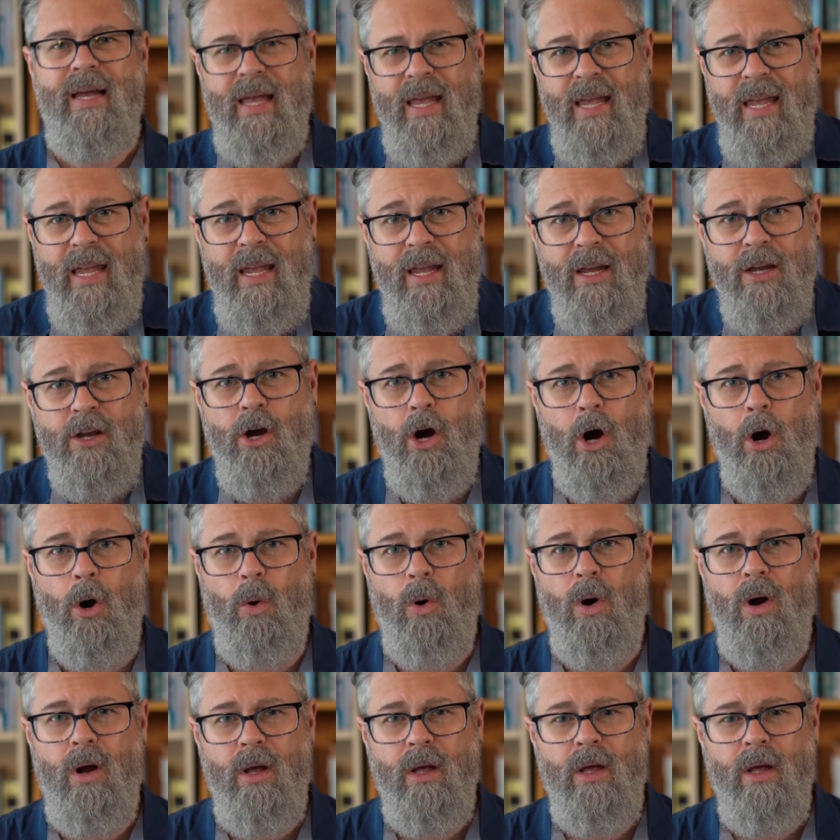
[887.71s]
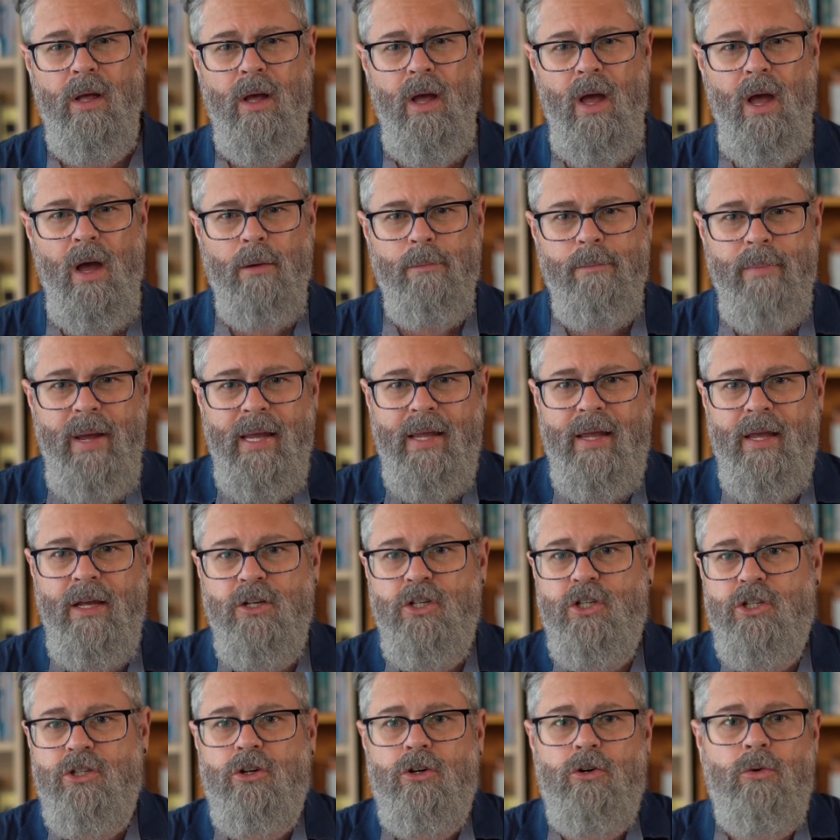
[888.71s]
ego, making
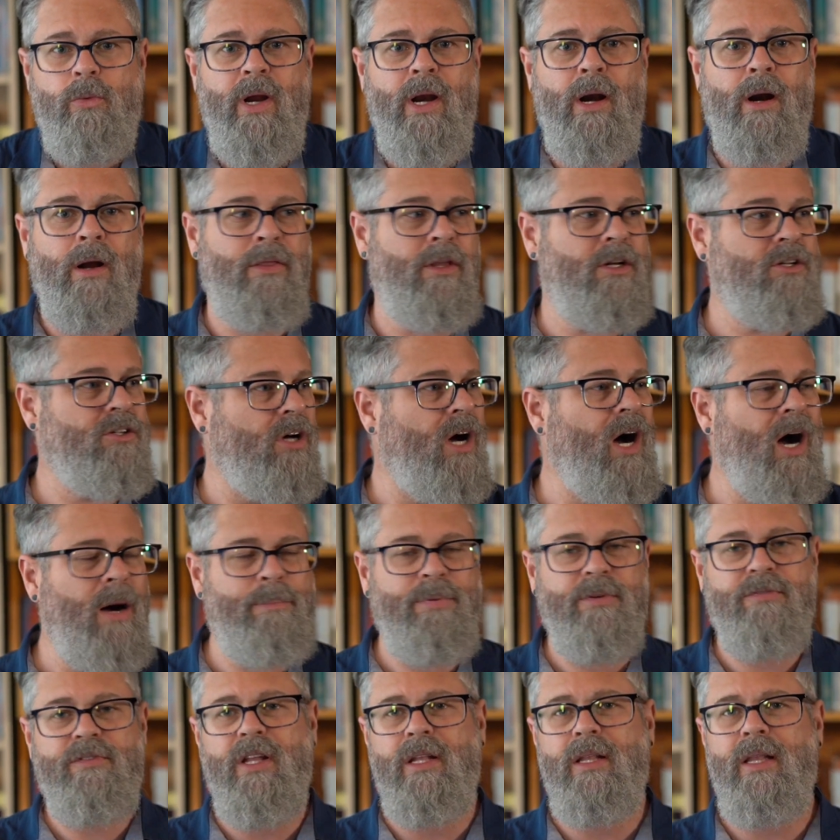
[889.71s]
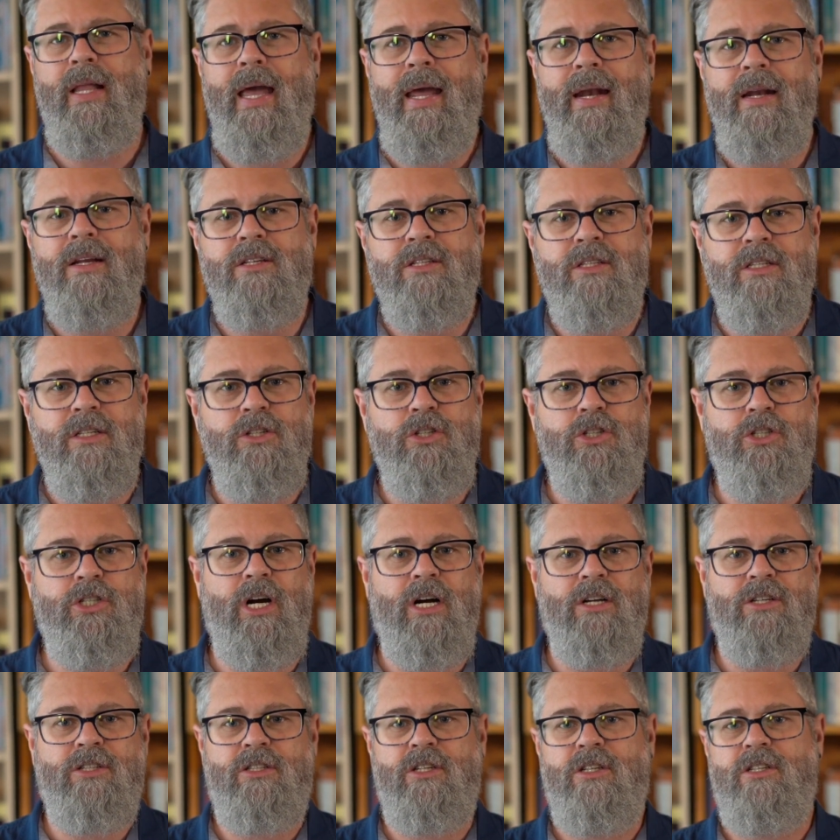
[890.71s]
sure we are on the top of the latest
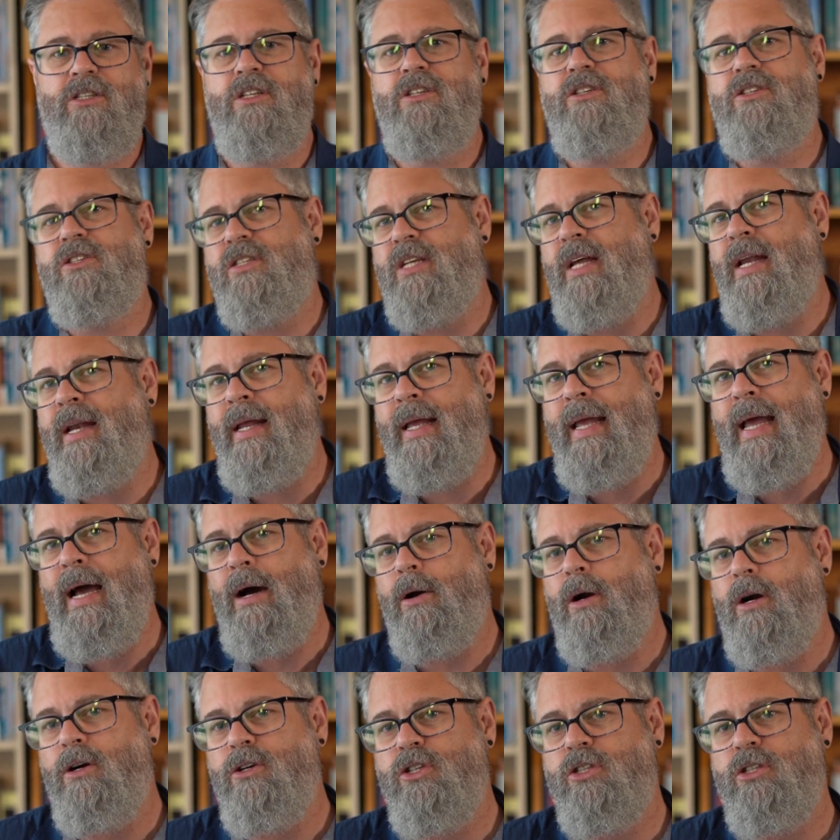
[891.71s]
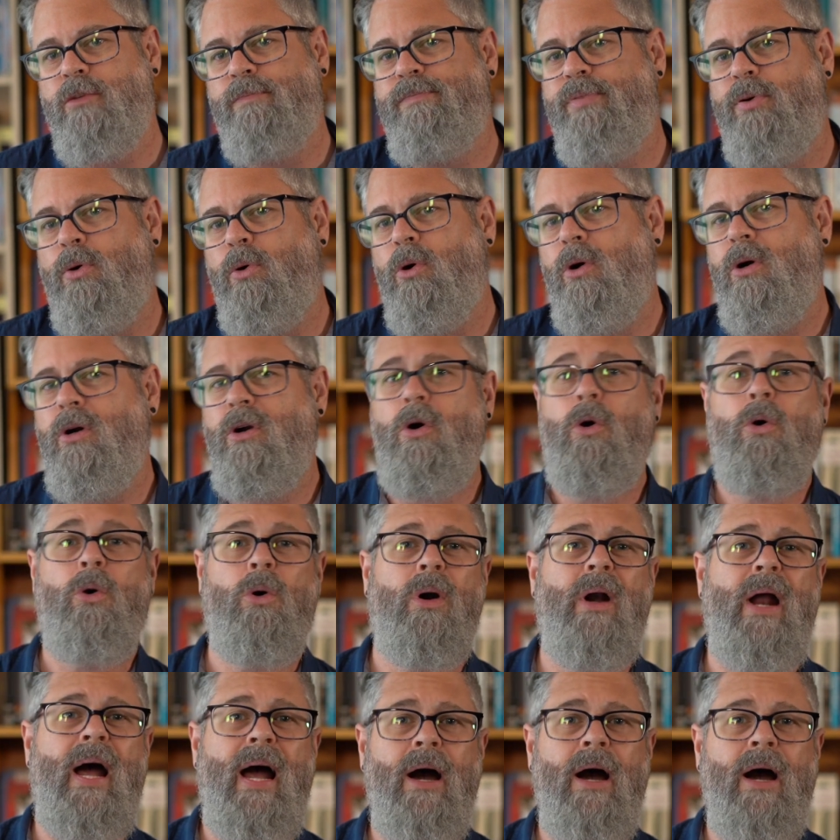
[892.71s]
injustice and sending out our support or